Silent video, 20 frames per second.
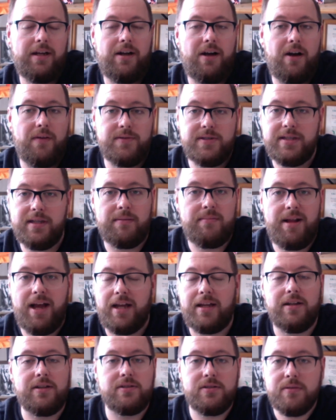obviously, I'm
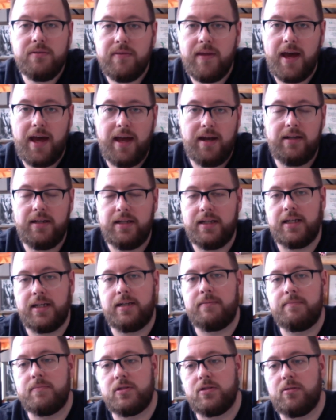not going to do that.
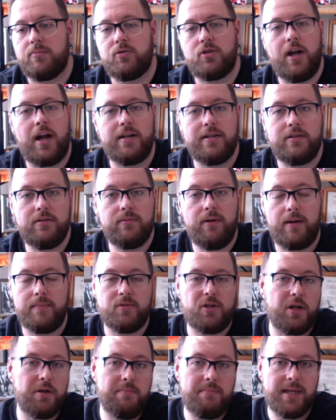So I'm trying
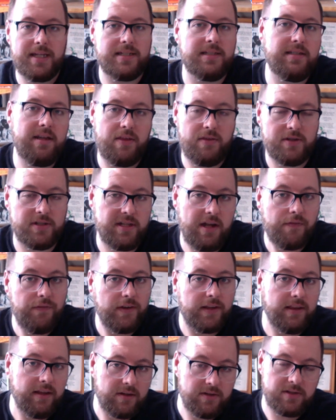to mix other stuff
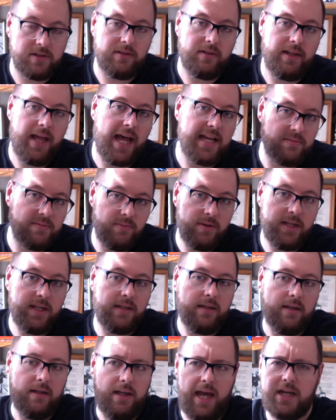in there. So this
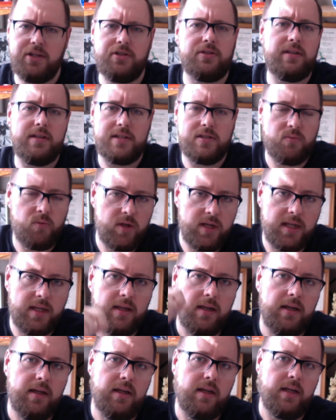
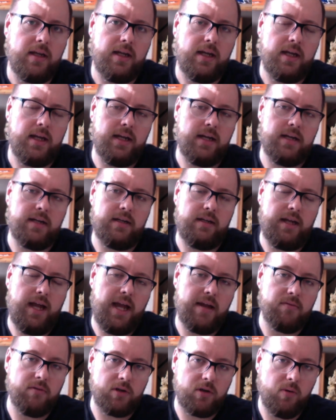week,
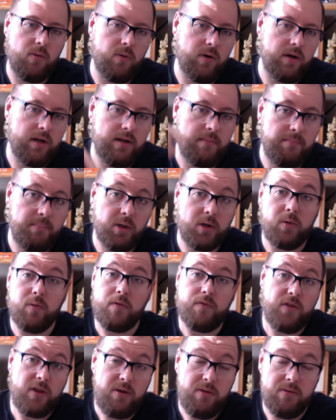I recorded a book
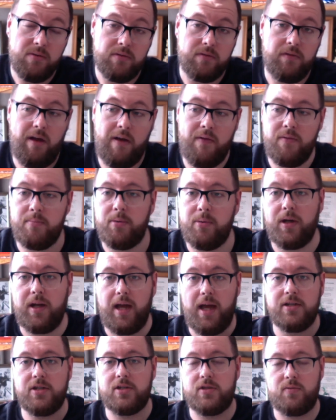review of the book
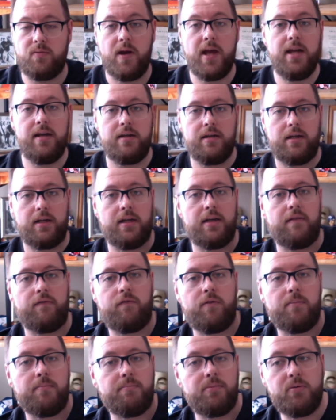I just read,
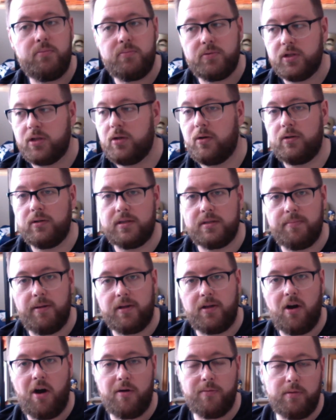From Poop to Gold. It's about
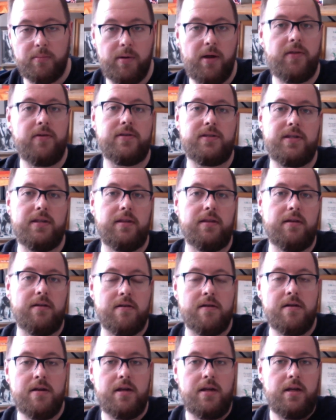the Harmon brothers and
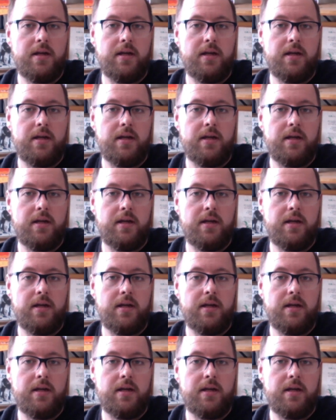their